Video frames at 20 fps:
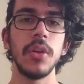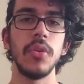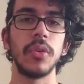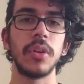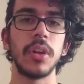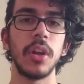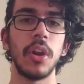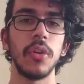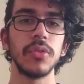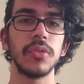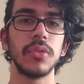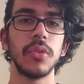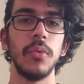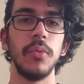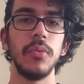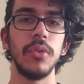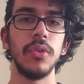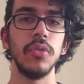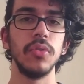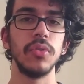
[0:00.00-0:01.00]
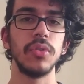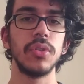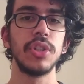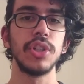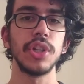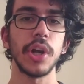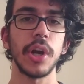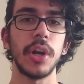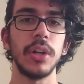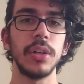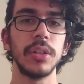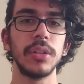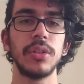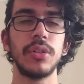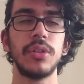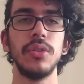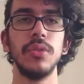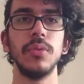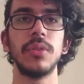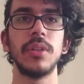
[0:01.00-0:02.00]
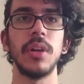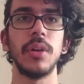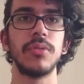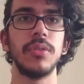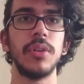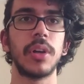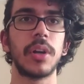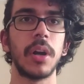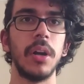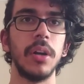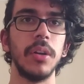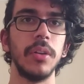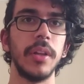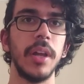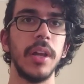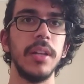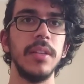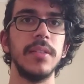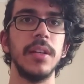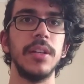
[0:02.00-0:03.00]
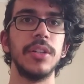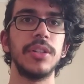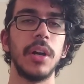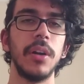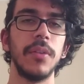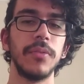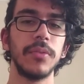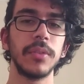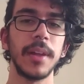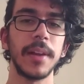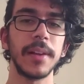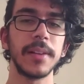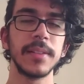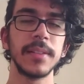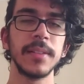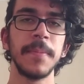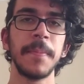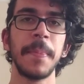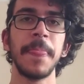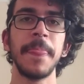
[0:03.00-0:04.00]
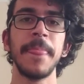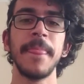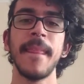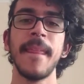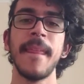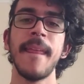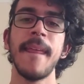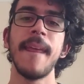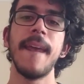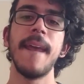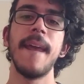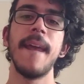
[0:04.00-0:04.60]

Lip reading: You can also use shared to tell to the kernel that is a shared Futex,